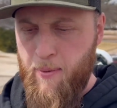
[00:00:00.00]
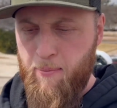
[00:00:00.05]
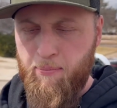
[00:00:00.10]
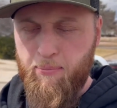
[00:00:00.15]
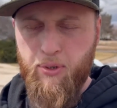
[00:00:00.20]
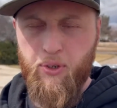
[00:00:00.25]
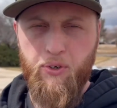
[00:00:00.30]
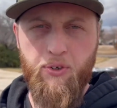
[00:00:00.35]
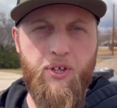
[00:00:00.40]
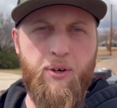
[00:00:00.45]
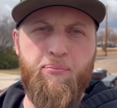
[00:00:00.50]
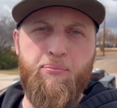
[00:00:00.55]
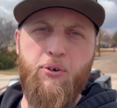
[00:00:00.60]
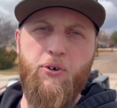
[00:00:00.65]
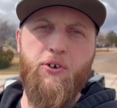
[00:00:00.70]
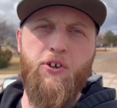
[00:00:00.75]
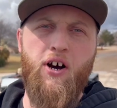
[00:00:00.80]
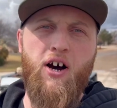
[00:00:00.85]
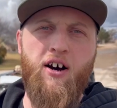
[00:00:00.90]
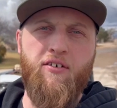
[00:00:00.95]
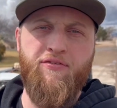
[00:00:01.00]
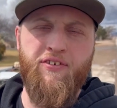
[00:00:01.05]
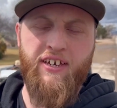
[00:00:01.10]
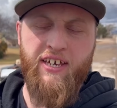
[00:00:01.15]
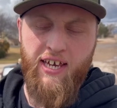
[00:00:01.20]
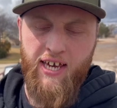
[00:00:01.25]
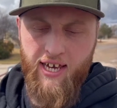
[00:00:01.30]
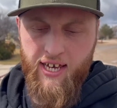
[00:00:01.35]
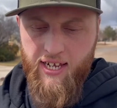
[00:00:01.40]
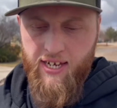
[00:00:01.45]
blew the boot off
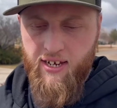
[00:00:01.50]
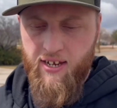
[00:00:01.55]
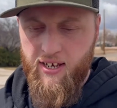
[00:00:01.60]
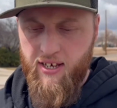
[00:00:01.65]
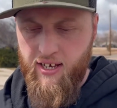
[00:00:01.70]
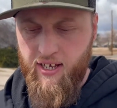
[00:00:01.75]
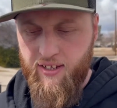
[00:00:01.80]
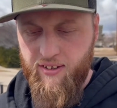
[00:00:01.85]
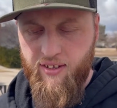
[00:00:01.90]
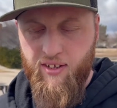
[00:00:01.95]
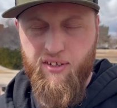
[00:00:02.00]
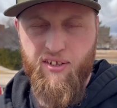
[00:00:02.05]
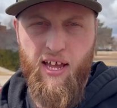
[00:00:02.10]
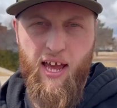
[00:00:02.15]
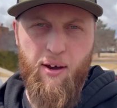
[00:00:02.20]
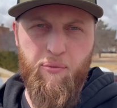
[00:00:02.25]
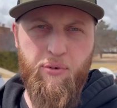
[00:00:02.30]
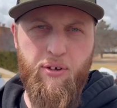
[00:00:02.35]
again, and this time